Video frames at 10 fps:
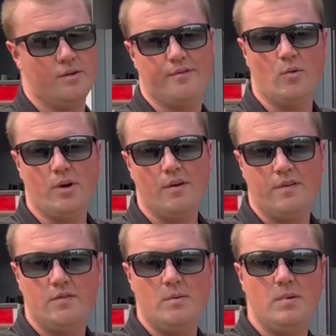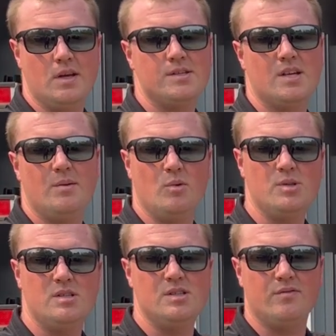at 40 or 50 PSI, most
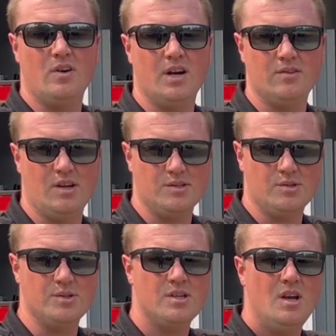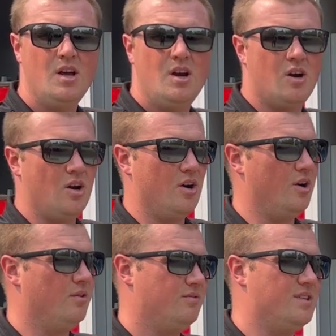of these fog nozzles
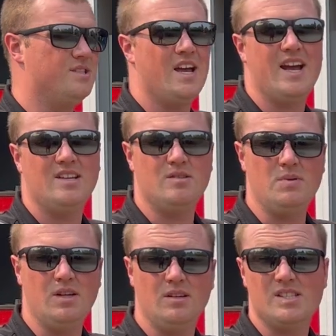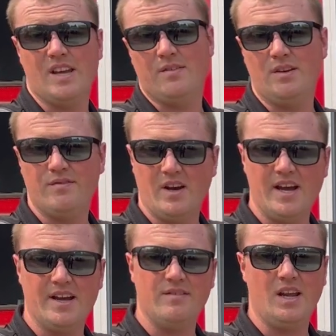are designed to be
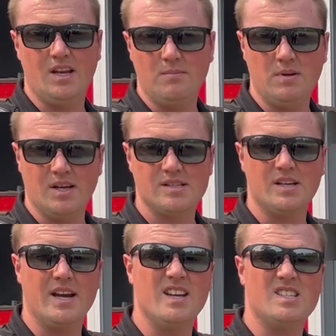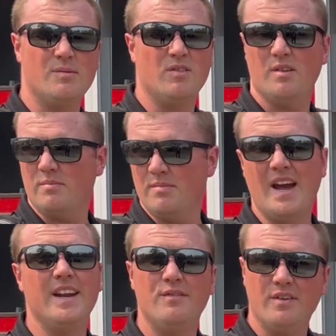75, 80 PSI, some of them
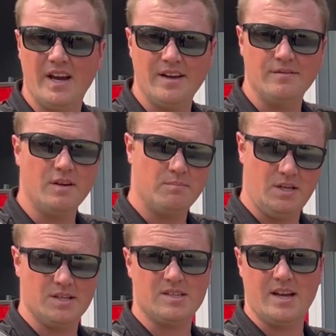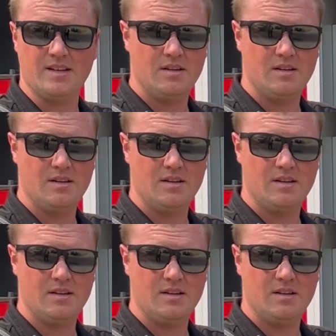95 PSI.